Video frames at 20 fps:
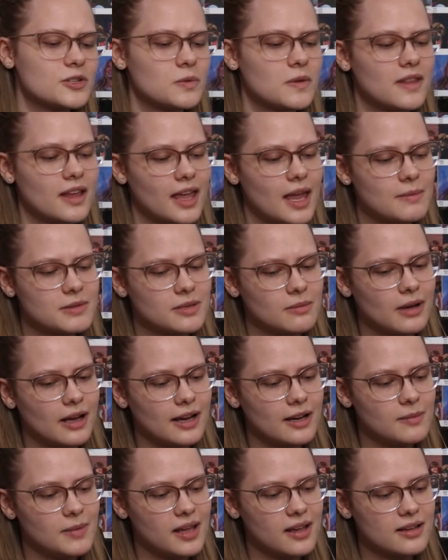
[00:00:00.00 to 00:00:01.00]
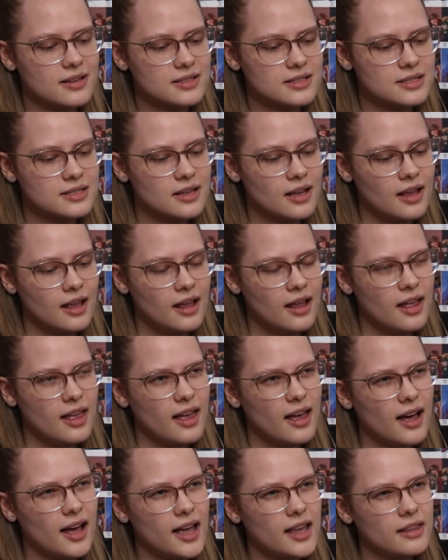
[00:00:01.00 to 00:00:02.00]
one that came to mind because
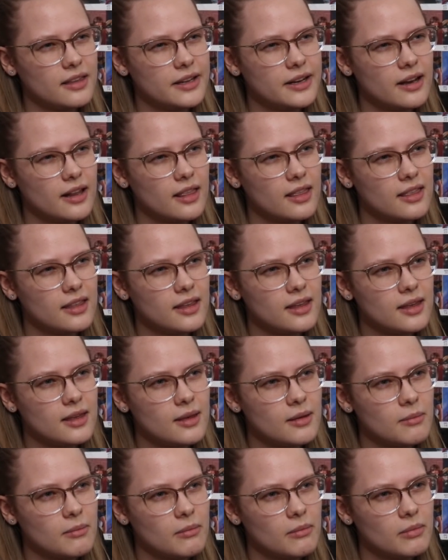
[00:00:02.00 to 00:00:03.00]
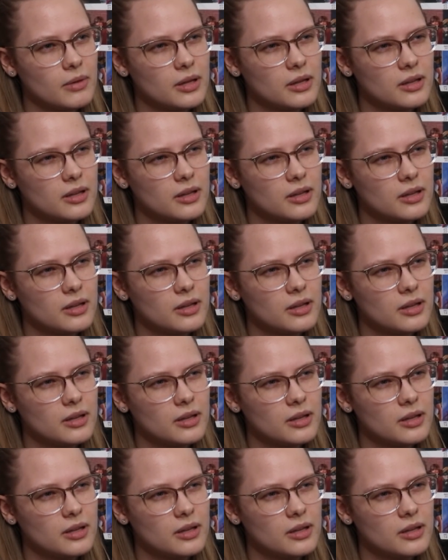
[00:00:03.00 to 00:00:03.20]
island theme.